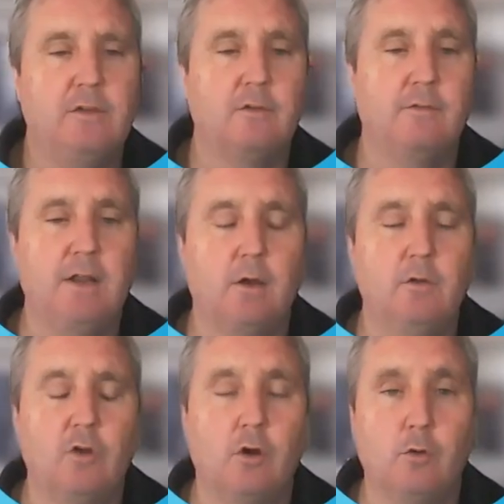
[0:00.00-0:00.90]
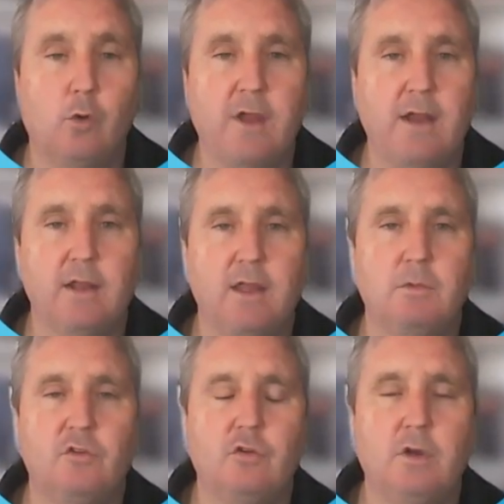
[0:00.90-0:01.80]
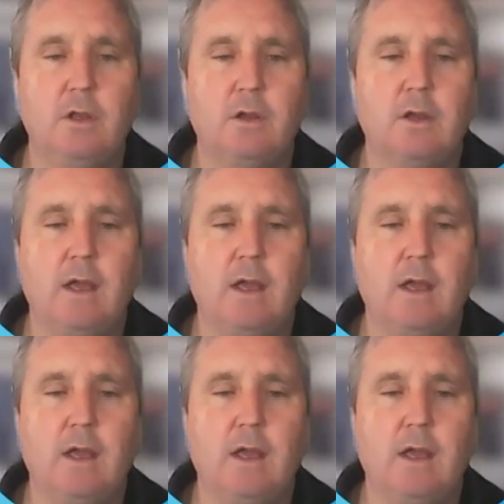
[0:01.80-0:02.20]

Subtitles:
of videos on organic chemistry.